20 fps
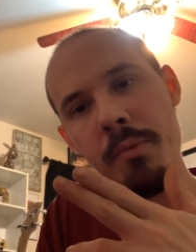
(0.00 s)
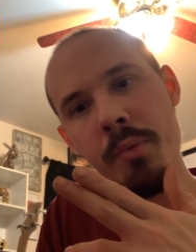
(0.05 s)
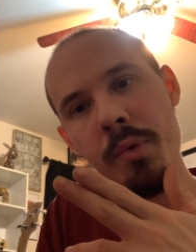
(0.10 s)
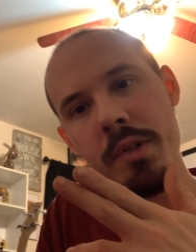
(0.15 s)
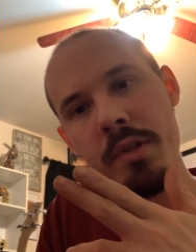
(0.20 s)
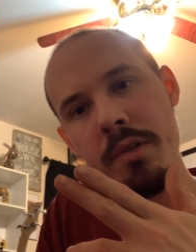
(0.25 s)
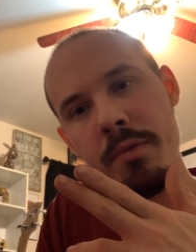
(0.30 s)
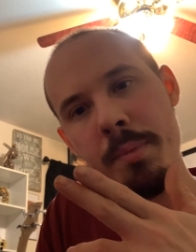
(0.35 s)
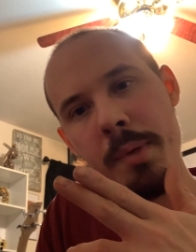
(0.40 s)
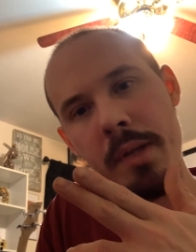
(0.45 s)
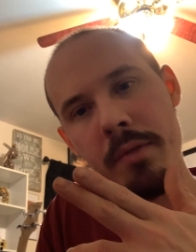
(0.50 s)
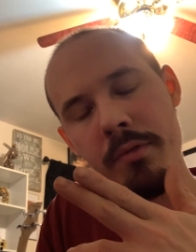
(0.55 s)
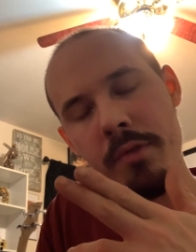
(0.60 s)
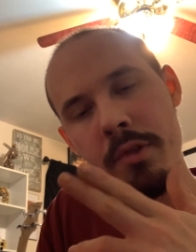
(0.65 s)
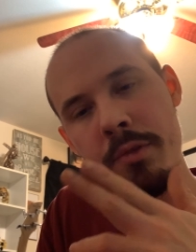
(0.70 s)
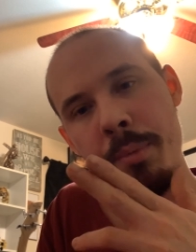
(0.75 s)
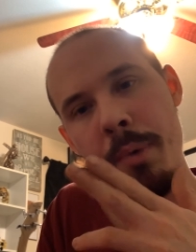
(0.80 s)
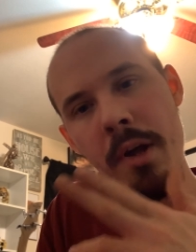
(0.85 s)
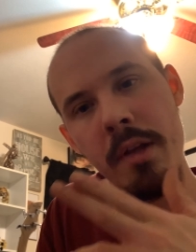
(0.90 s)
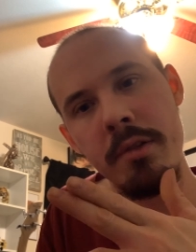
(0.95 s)
which is being
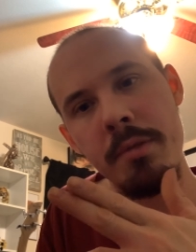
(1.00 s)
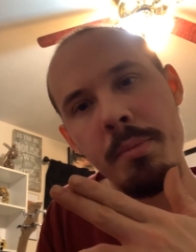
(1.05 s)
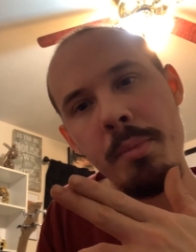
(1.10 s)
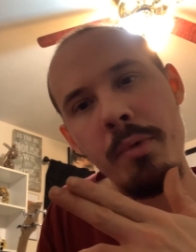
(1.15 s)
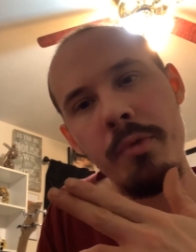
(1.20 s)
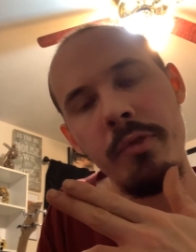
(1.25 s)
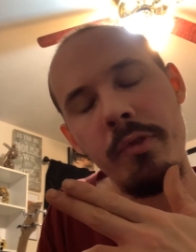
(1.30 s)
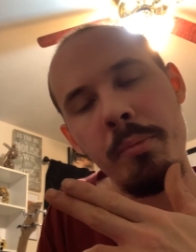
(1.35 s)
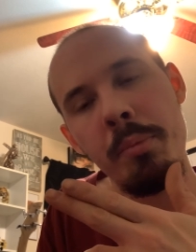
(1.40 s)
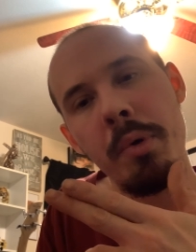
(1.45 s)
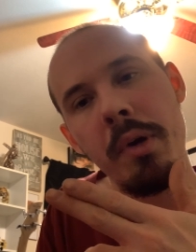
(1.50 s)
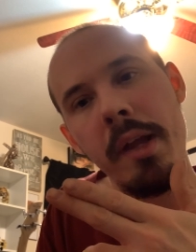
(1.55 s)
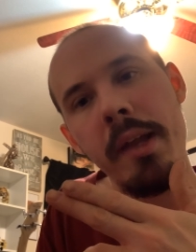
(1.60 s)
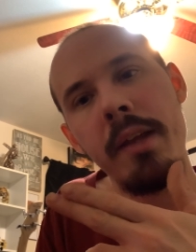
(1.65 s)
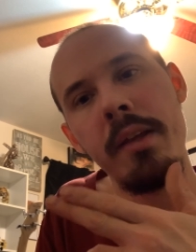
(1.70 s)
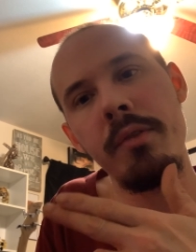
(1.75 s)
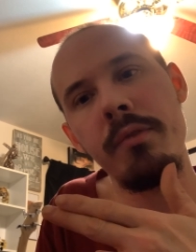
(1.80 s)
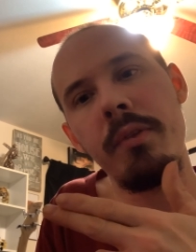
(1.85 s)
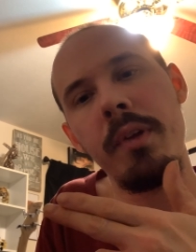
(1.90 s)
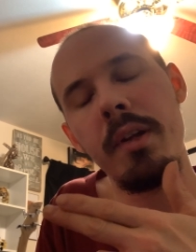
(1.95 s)
responsible from
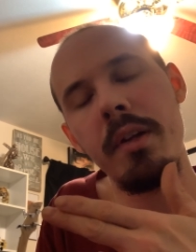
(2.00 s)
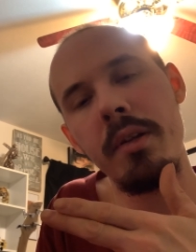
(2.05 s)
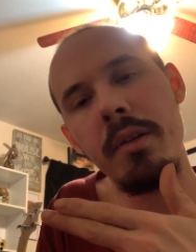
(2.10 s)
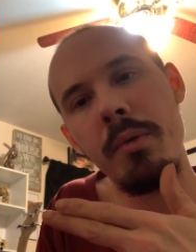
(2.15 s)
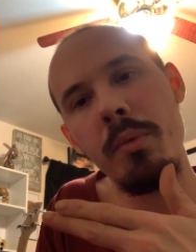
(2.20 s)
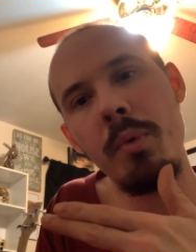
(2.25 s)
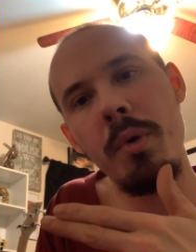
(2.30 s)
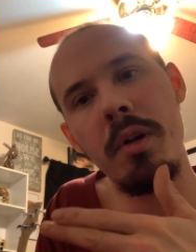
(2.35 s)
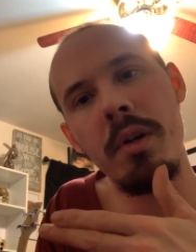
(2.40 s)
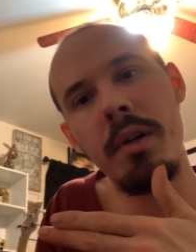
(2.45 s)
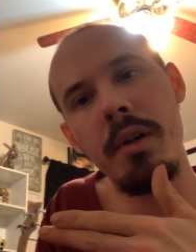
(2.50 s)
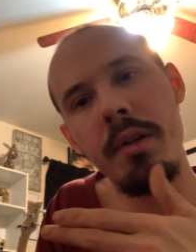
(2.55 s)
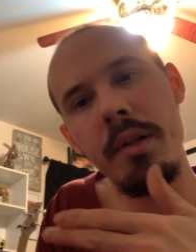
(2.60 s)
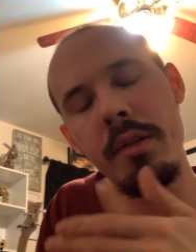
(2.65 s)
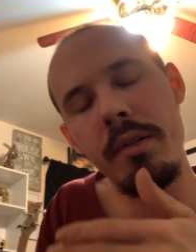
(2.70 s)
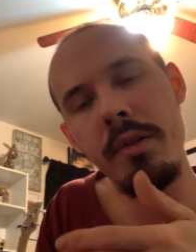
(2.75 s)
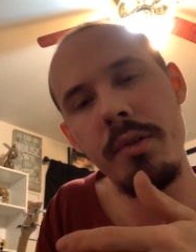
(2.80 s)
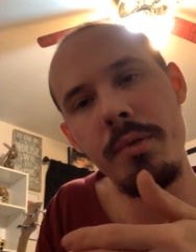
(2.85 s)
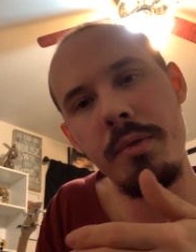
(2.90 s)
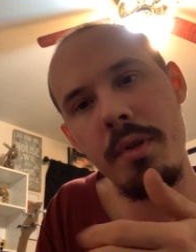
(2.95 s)
praying, reading the word,
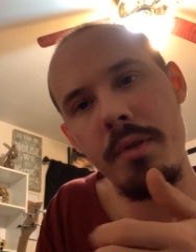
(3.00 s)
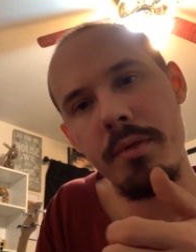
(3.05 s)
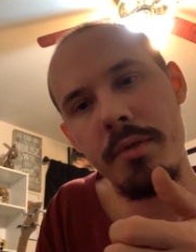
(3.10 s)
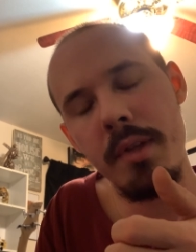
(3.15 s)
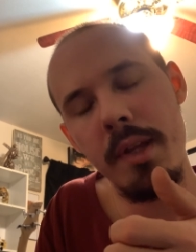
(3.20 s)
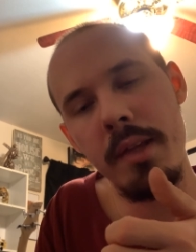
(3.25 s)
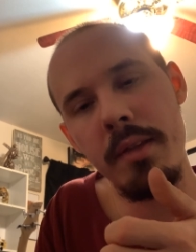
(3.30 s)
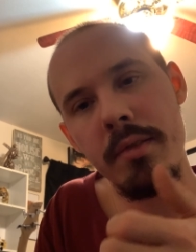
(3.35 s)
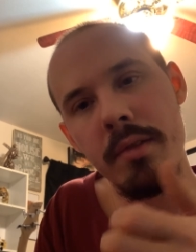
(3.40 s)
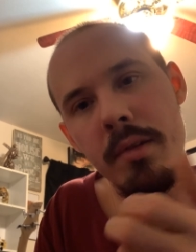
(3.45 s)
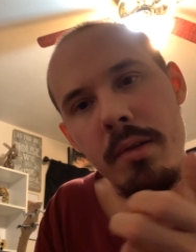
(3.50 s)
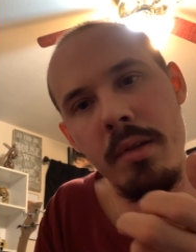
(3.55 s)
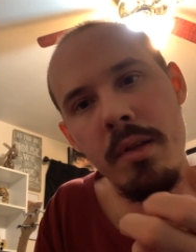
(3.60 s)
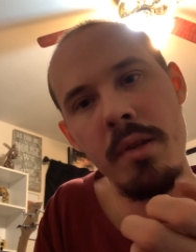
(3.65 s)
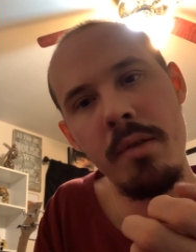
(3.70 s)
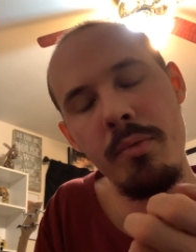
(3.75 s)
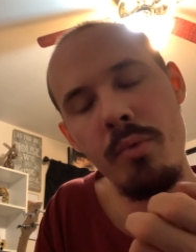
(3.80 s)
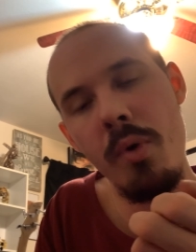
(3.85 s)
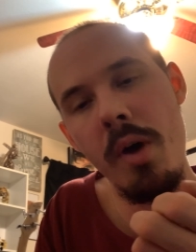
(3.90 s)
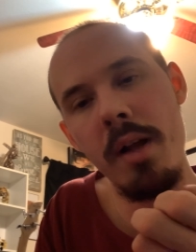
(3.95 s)
and doing those things to
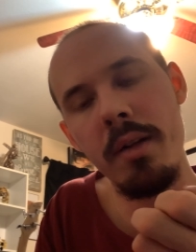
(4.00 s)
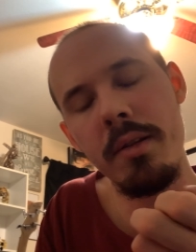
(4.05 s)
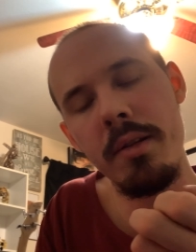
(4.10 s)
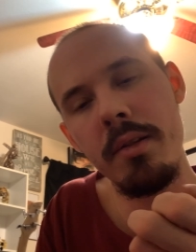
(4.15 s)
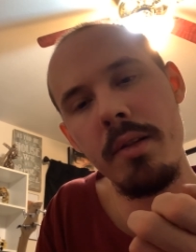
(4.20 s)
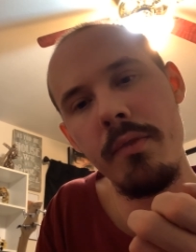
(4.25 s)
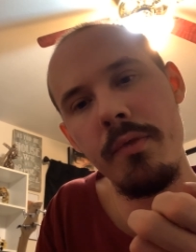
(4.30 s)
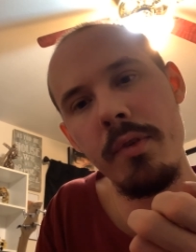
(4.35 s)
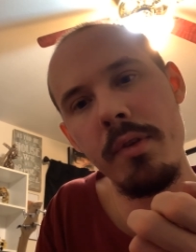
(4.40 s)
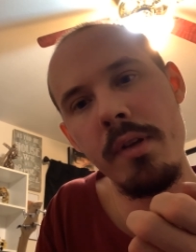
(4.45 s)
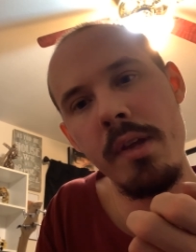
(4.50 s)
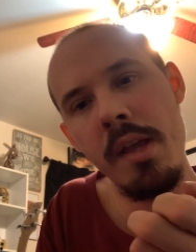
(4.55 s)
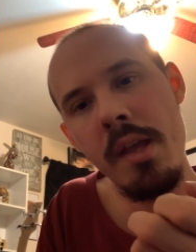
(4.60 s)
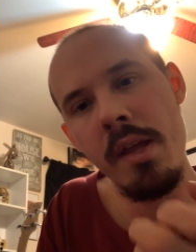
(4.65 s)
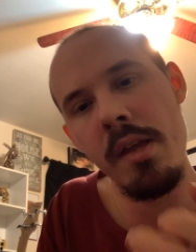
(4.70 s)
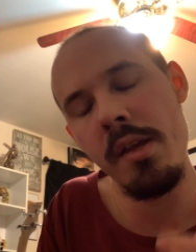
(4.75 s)
walk delivered.